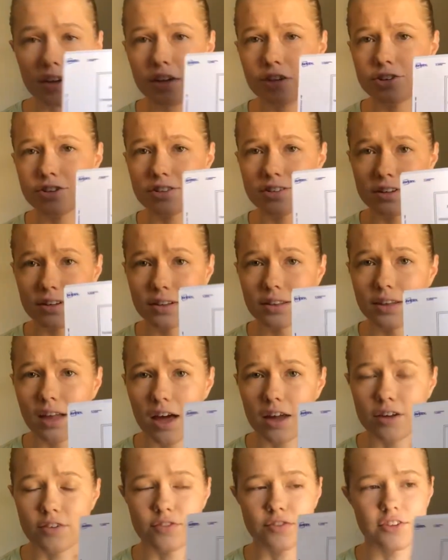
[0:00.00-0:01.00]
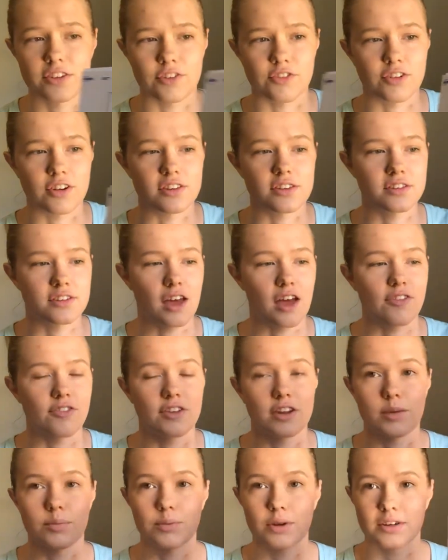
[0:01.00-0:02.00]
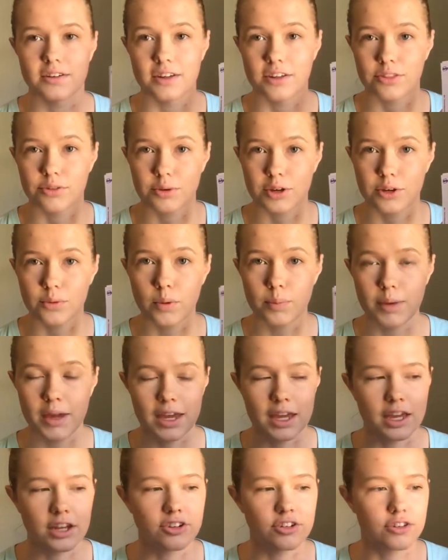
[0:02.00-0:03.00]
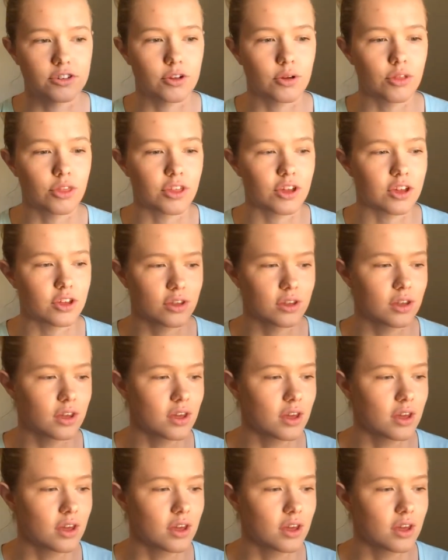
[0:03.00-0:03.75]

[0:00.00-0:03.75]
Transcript: just a lot of different stuff. And it printed 3 to a page, so the